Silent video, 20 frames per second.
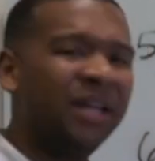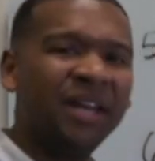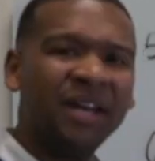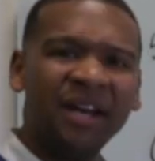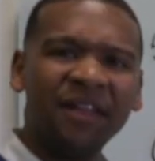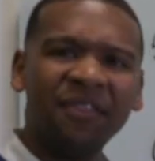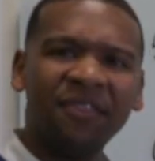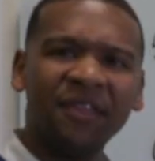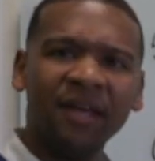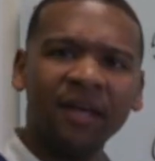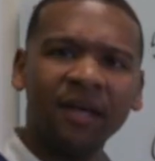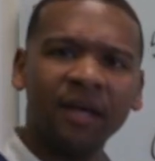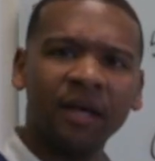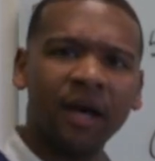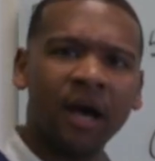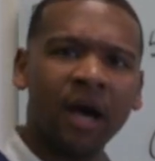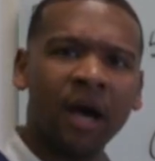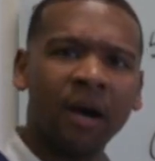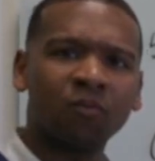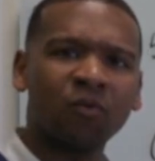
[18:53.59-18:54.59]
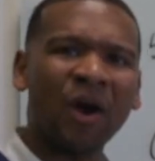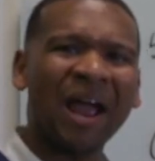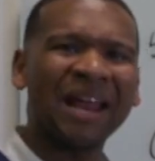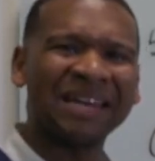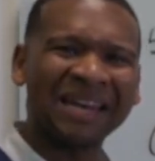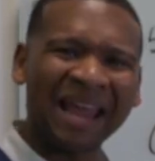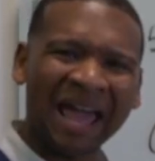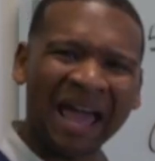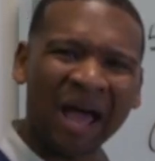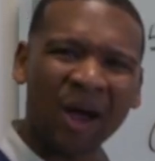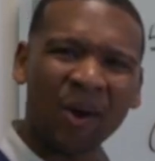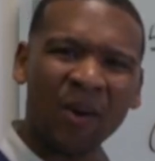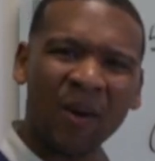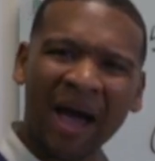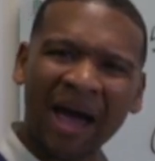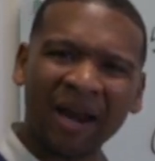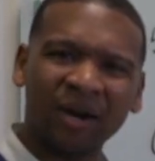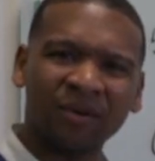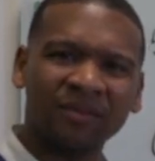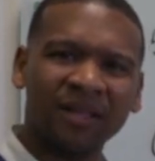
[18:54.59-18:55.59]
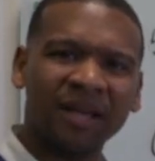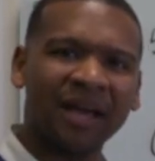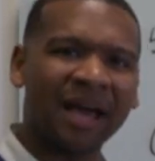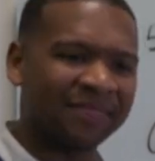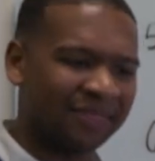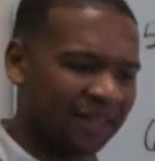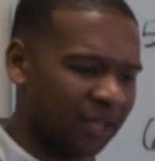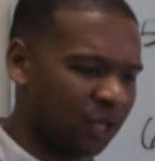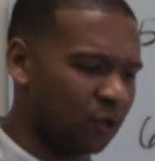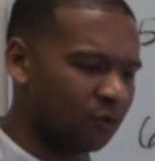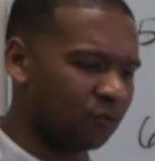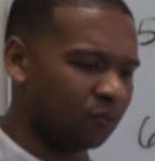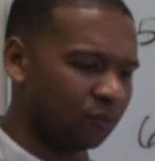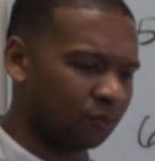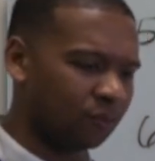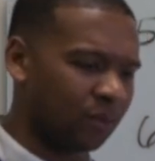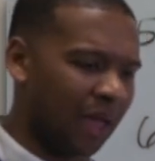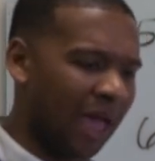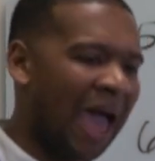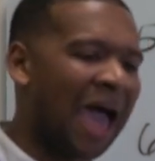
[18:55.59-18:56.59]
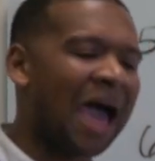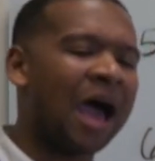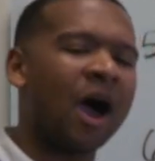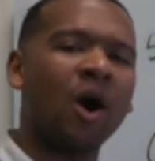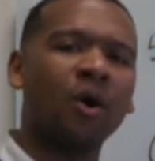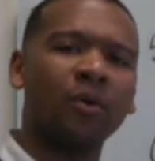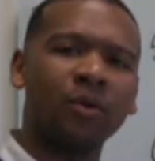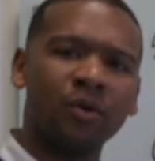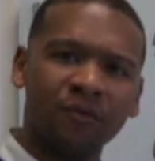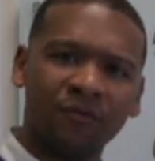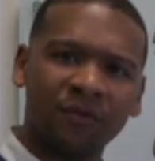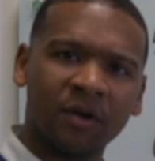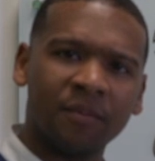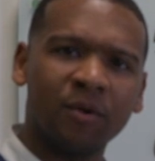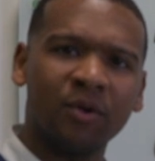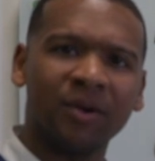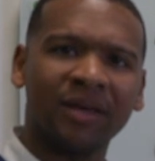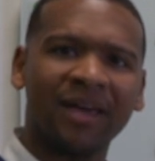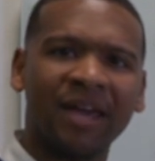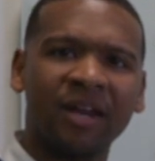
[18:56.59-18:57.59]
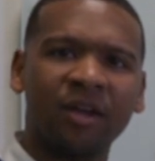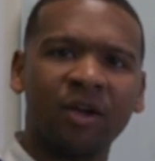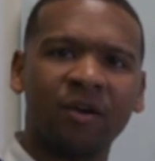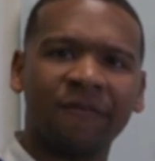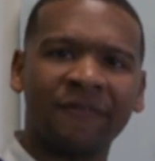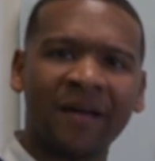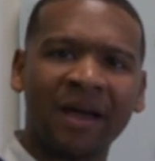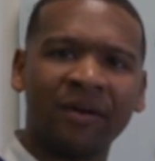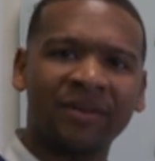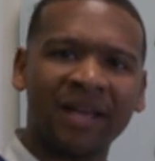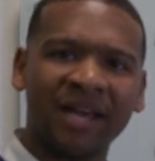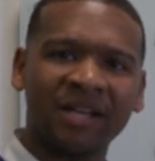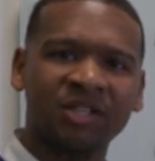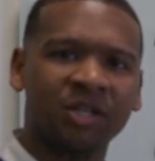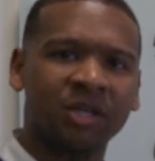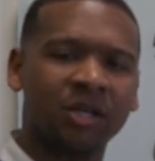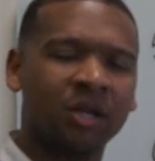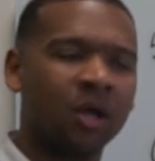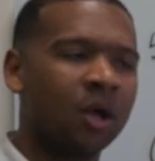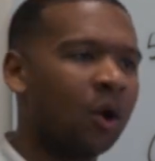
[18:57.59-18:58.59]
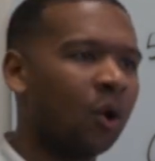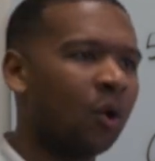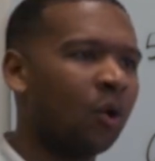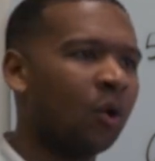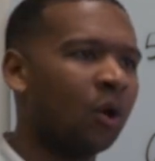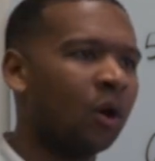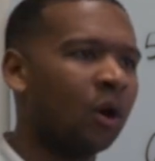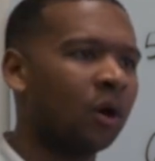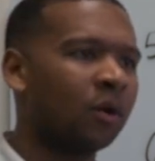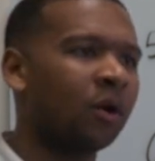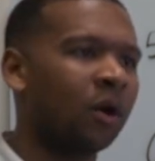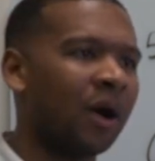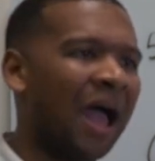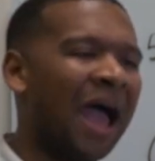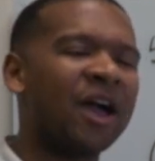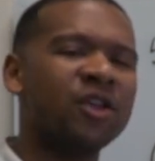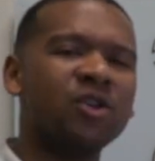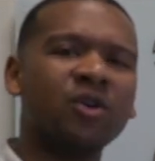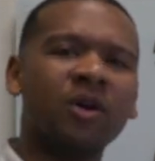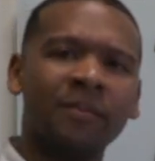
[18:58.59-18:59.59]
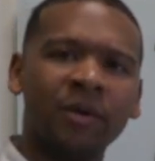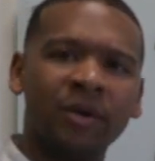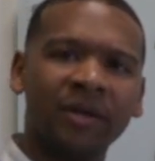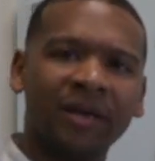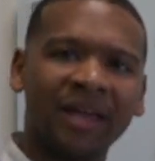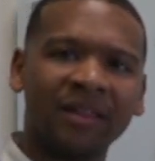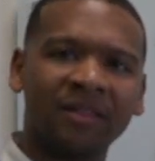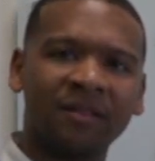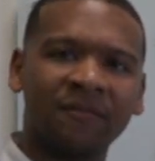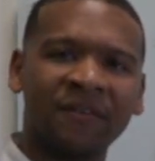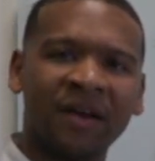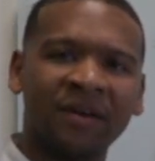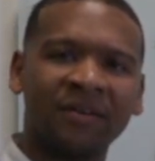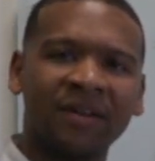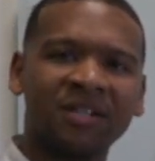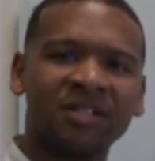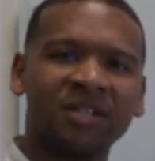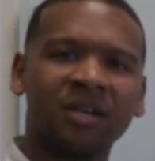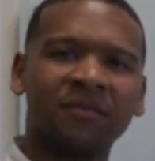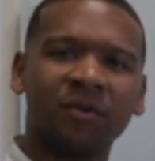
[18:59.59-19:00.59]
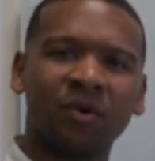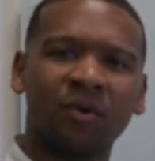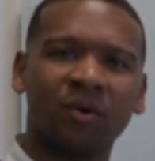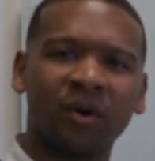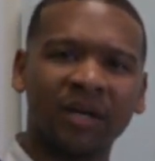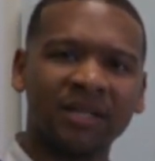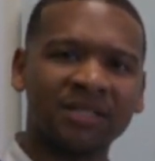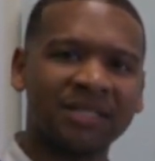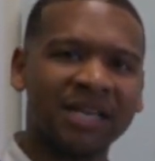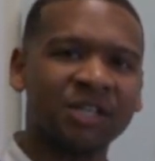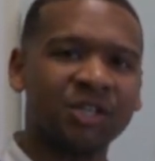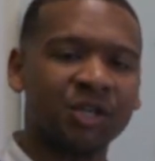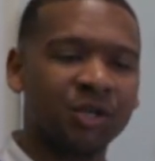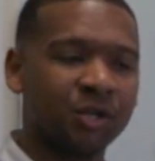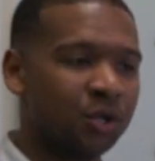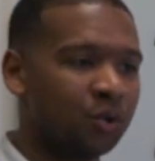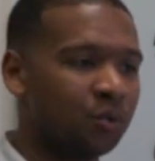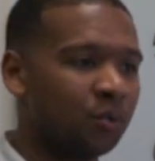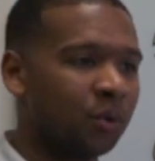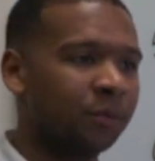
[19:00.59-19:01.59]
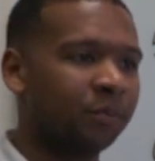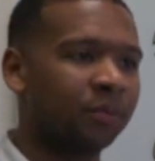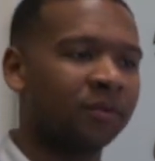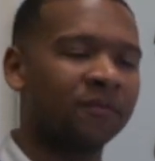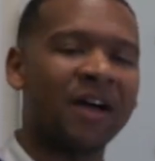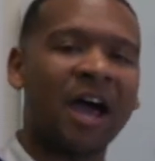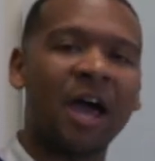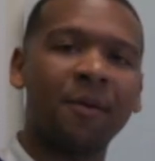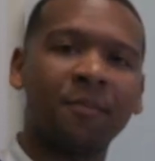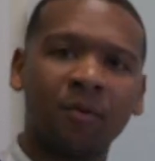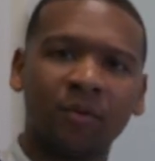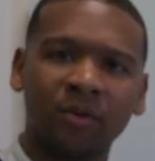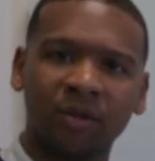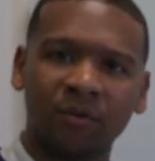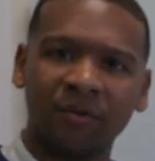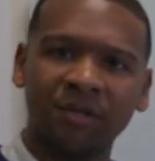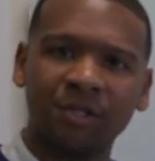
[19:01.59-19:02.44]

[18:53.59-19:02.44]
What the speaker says: need anything right now. I think how you've communicated your foundation or how you communicate the foundation of your organization, you would provide me with the